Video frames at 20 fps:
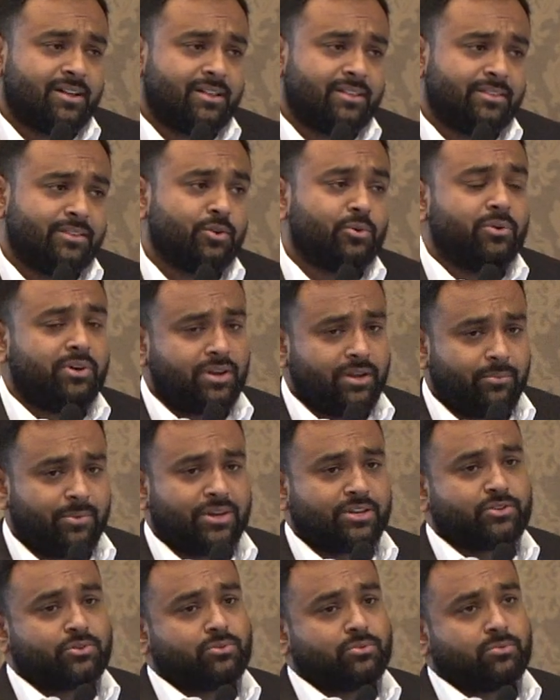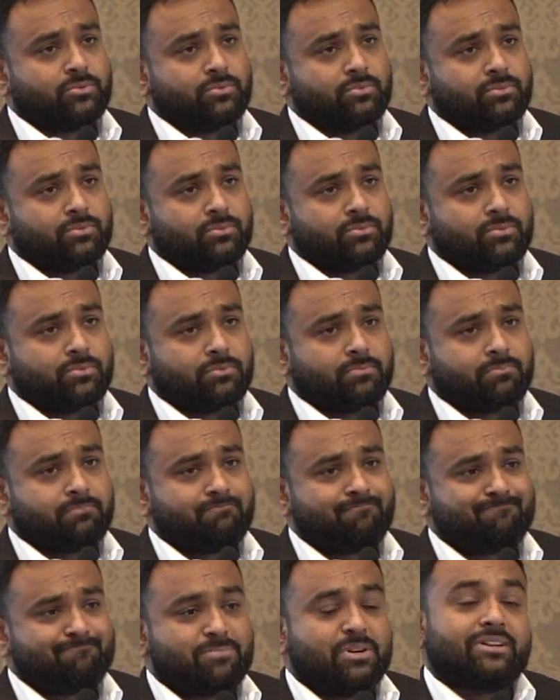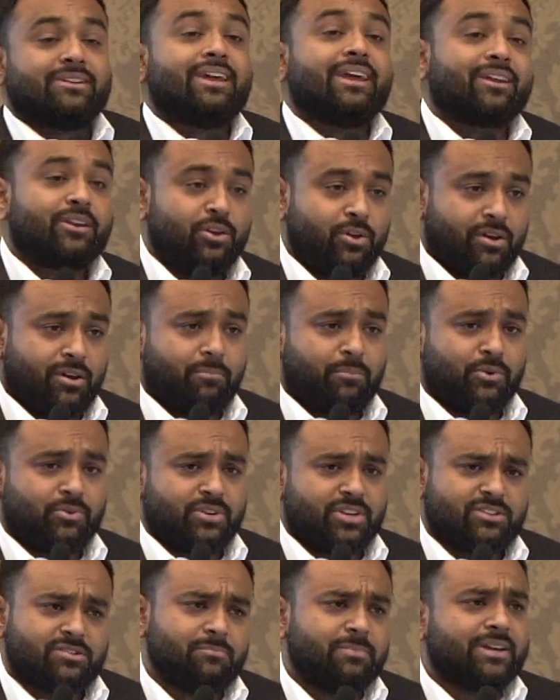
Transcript: The only way to protect your reputation,